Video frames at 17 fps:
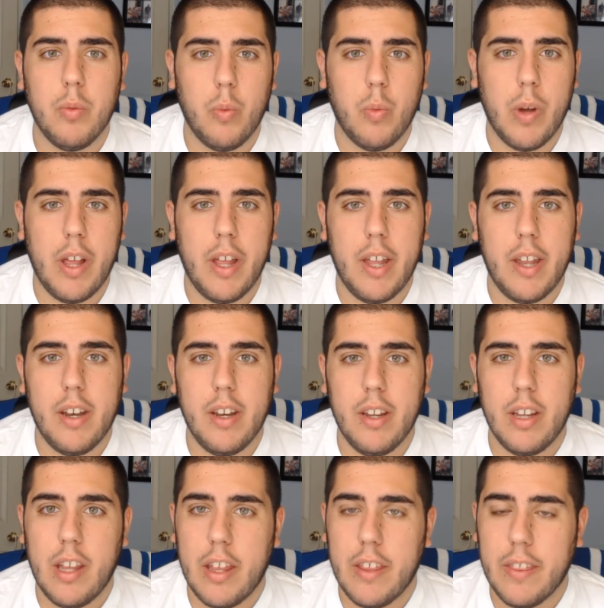
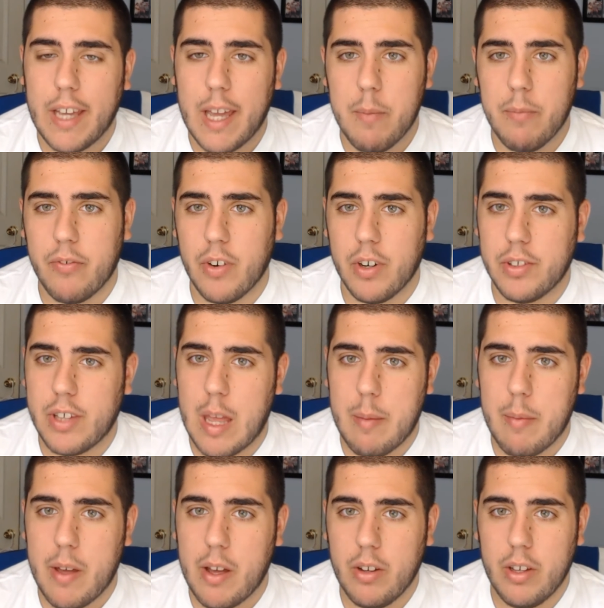When the game first
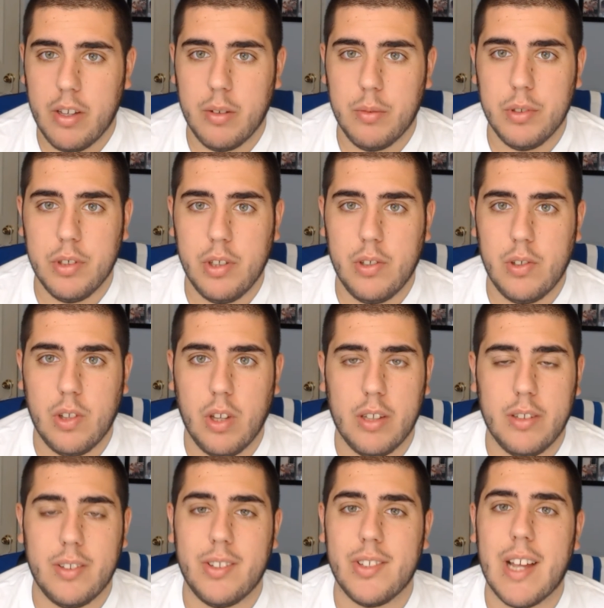came out, it was
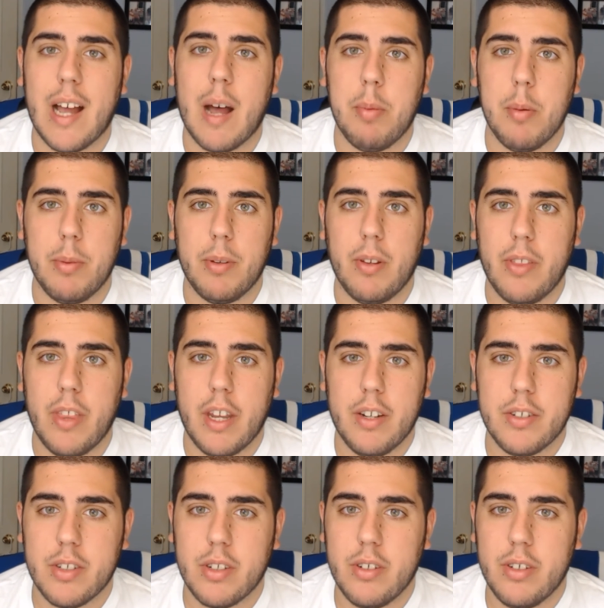unstoppable.
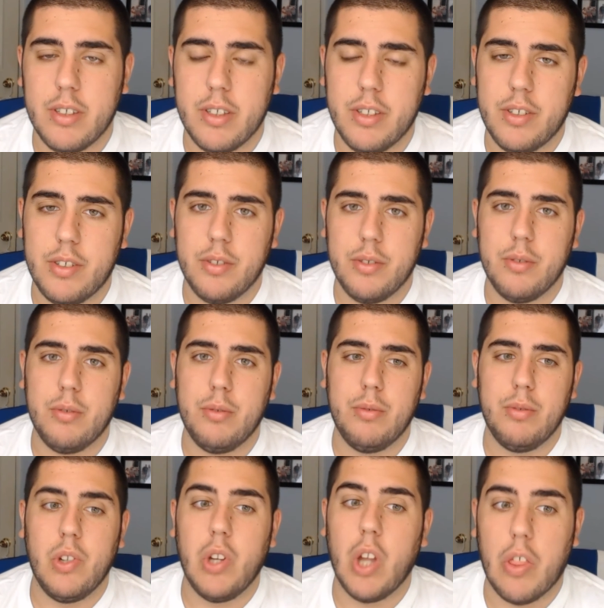Then it turned
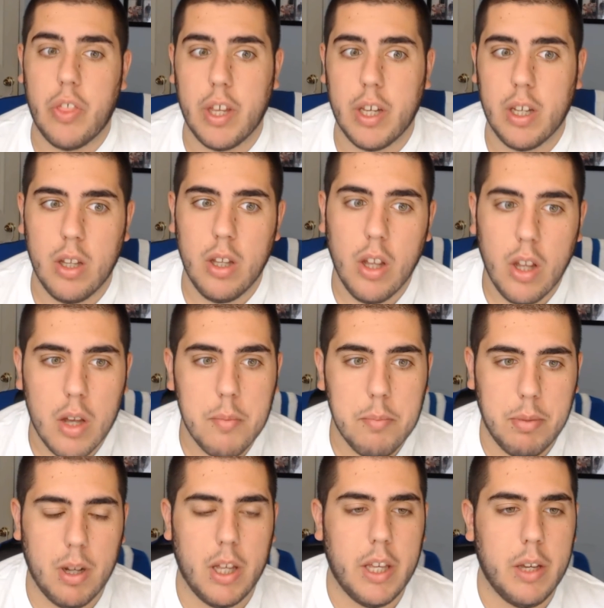into nothing.
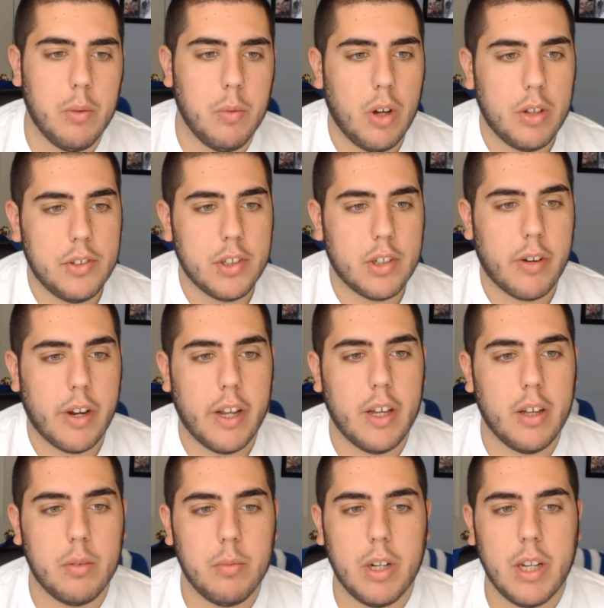But it was a
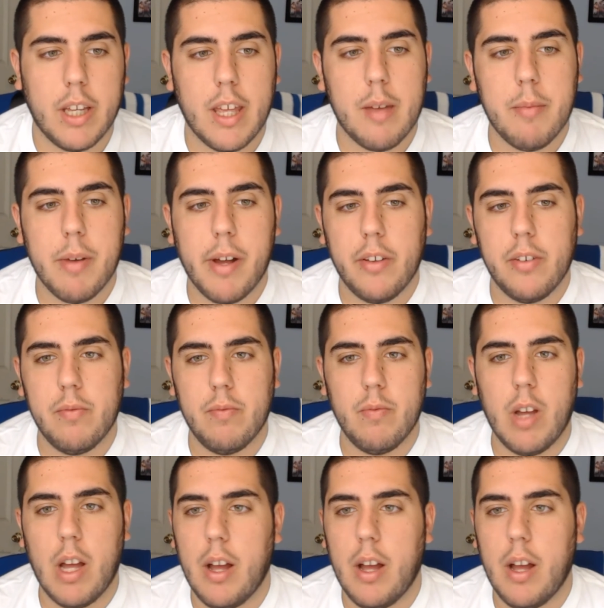great gun when it came out.